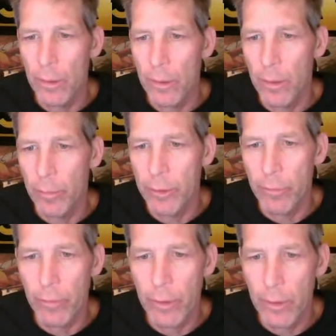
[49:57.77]
let me see if
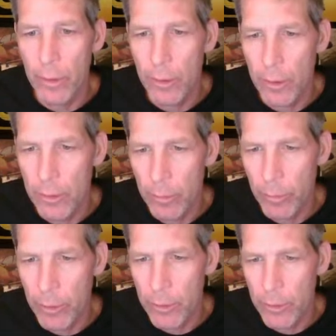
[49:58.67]
I can
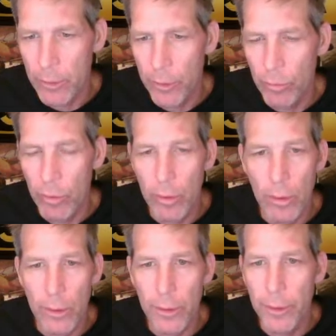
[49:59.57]
customize the URL
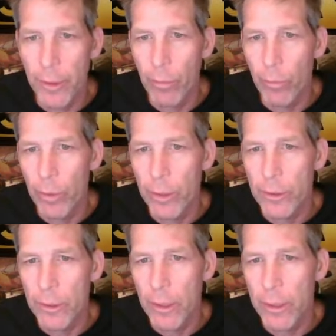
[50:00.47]
in here, which
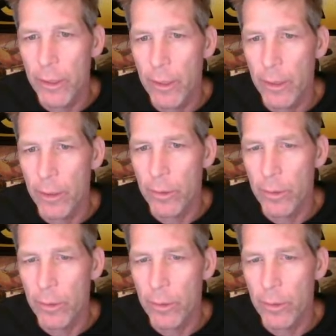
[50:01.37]
I can't.